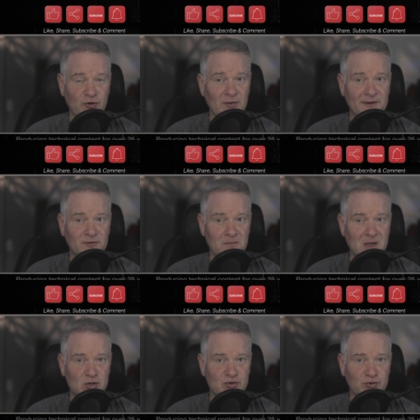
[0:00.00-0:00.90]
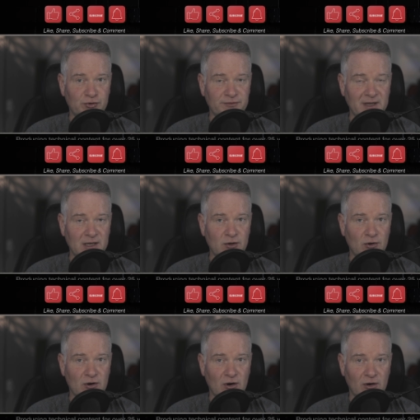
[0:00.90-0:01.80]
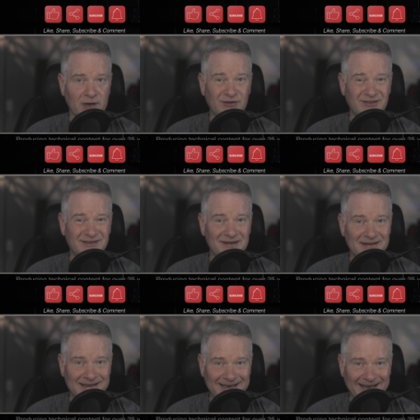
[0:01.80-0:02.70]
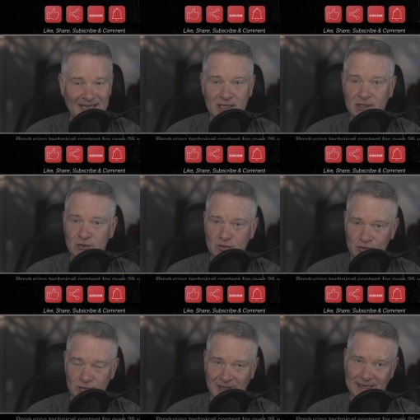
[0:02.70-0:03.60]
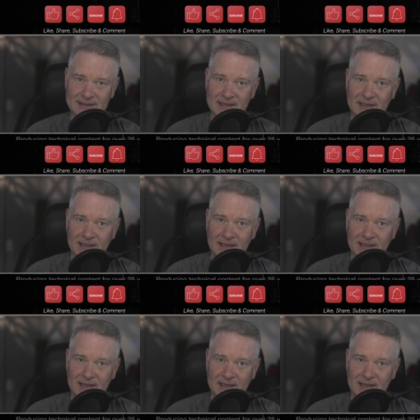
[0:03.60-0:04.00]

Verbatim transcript: You have to make sure that your card isn't getting too hot.